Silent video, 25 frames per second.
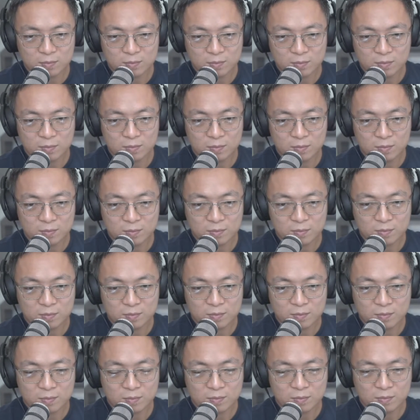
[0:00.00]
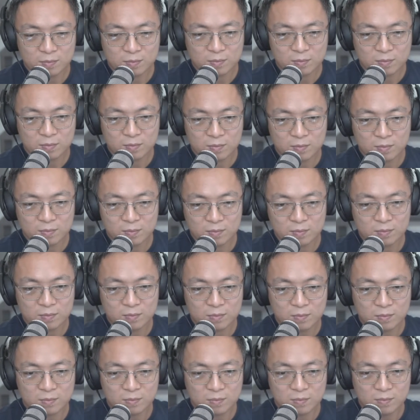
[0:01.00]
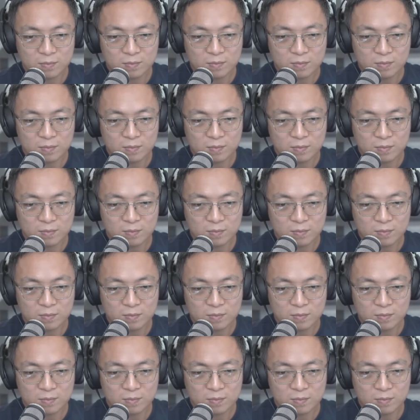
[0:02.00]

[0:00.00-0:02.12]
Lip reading: (silent)